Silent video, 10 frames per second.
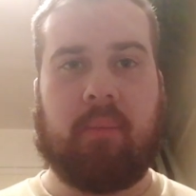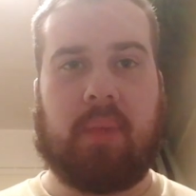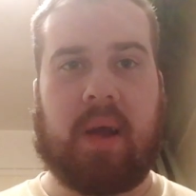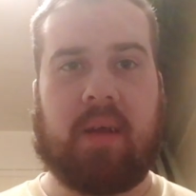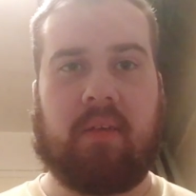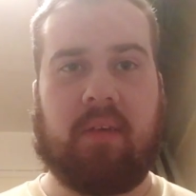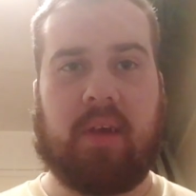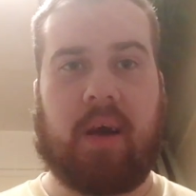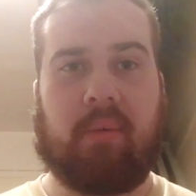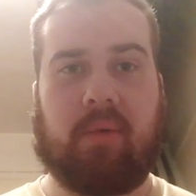plates and
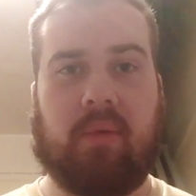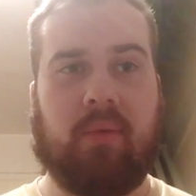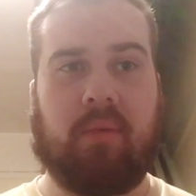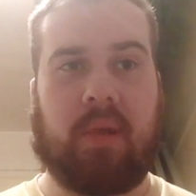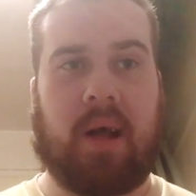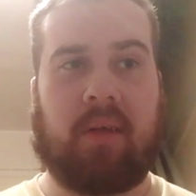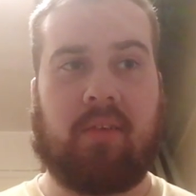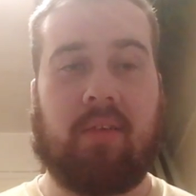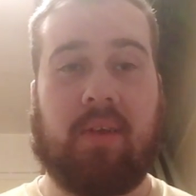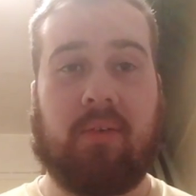cups and glasses,
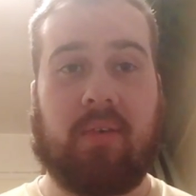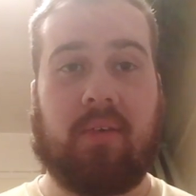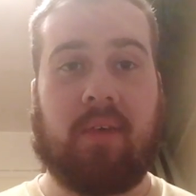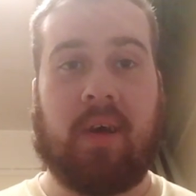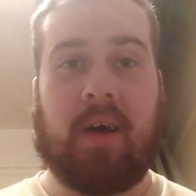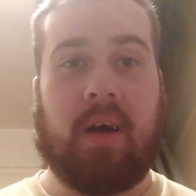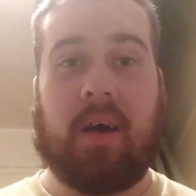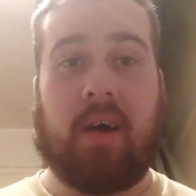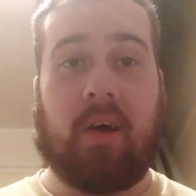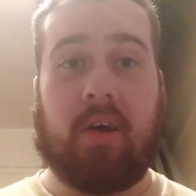and it was just
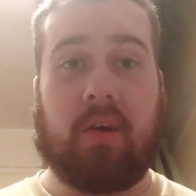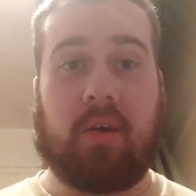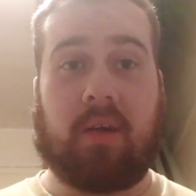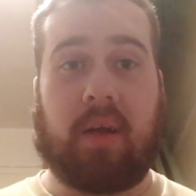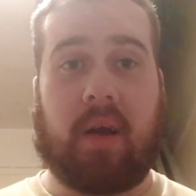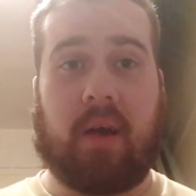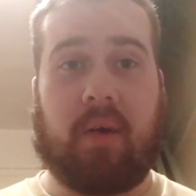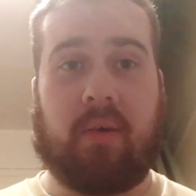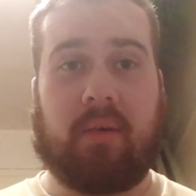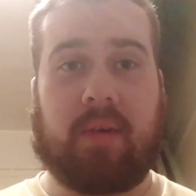that
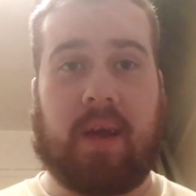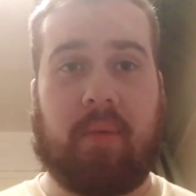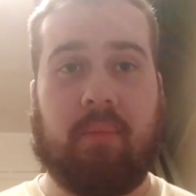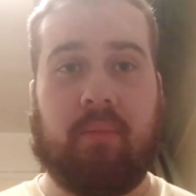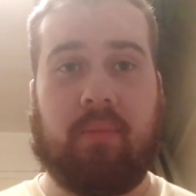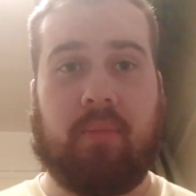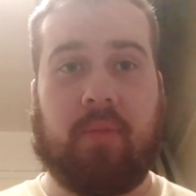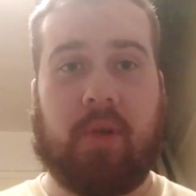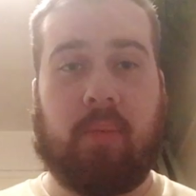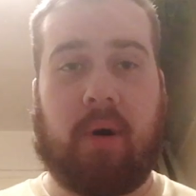getting
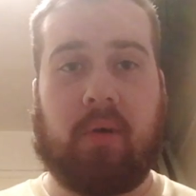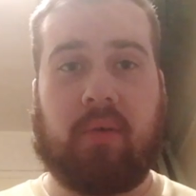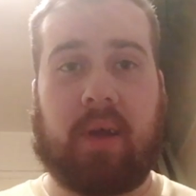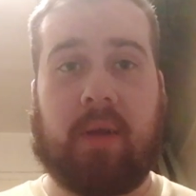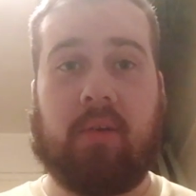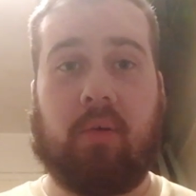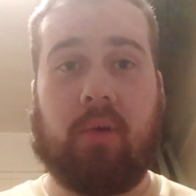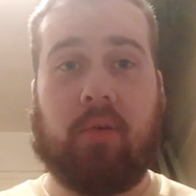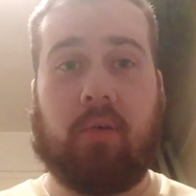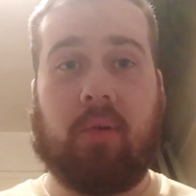the piles are getting taller
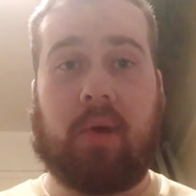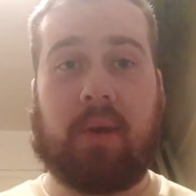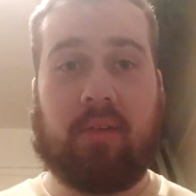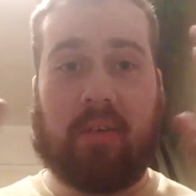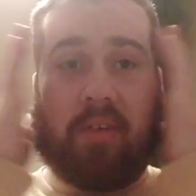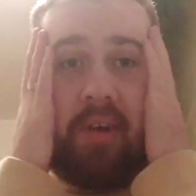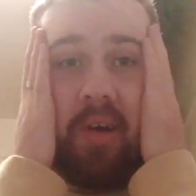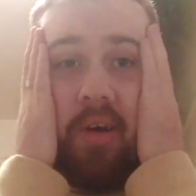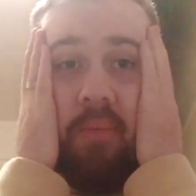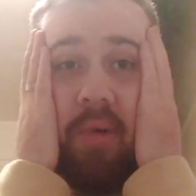and taller, and I was just
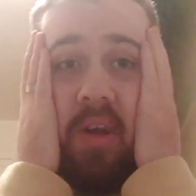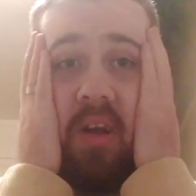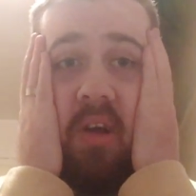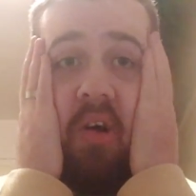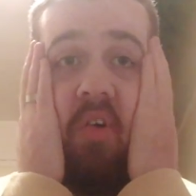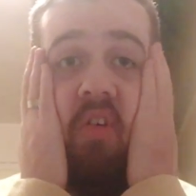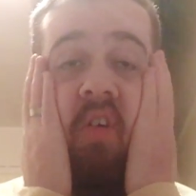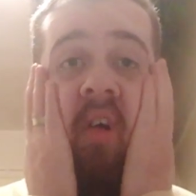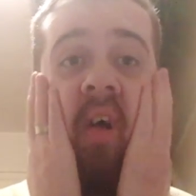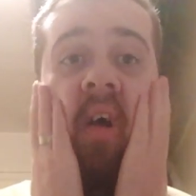like, "Oh my gosh,
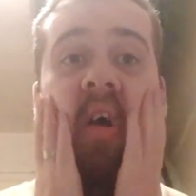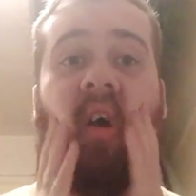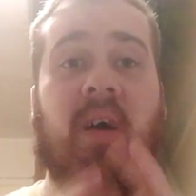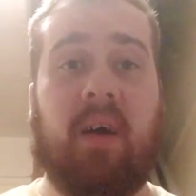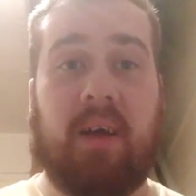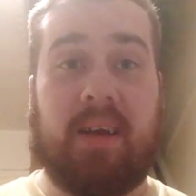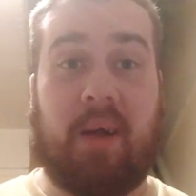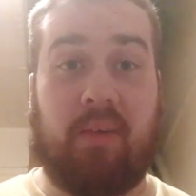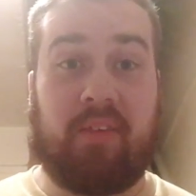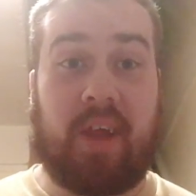
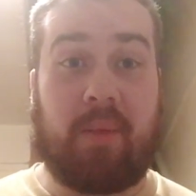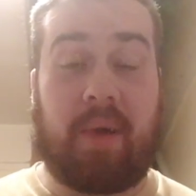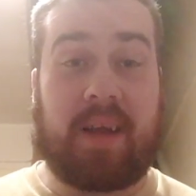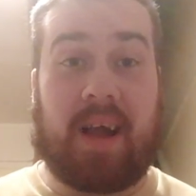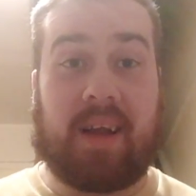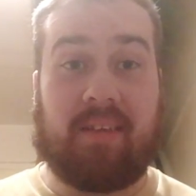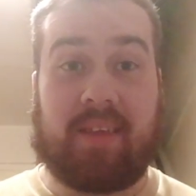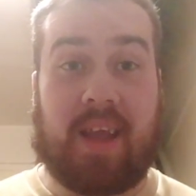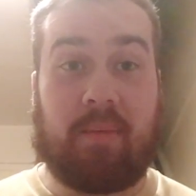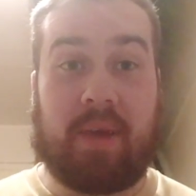no escape! I can't
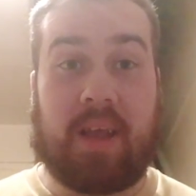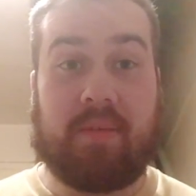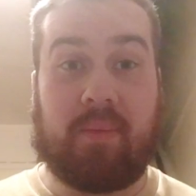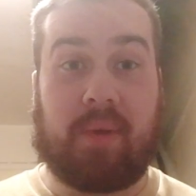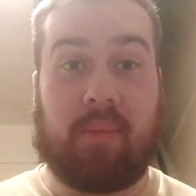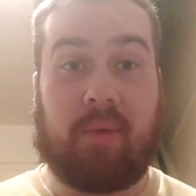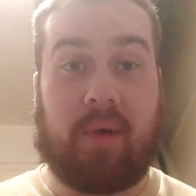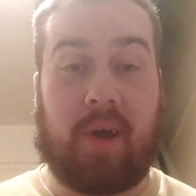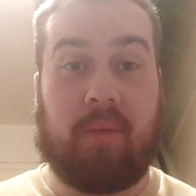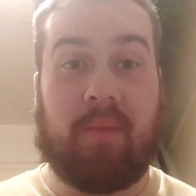escape it, even when I'm
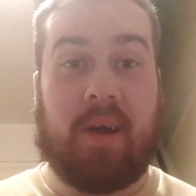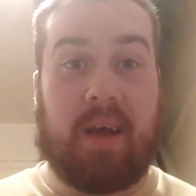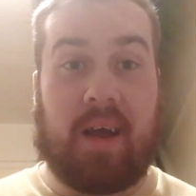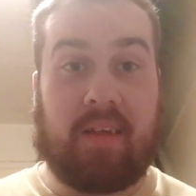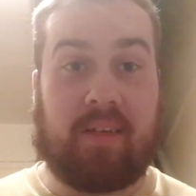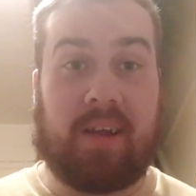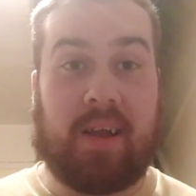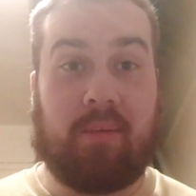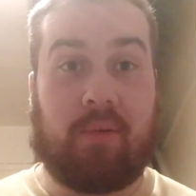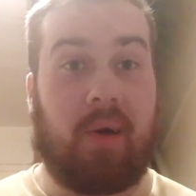at home
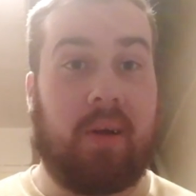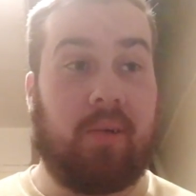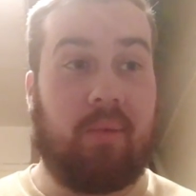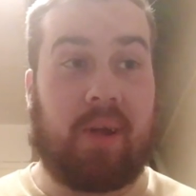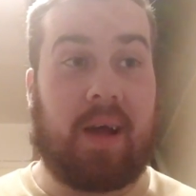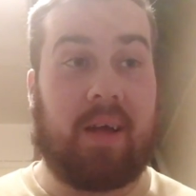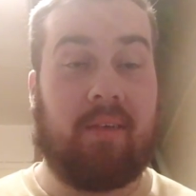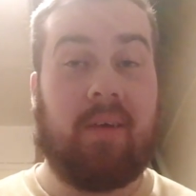asleep trying to relax."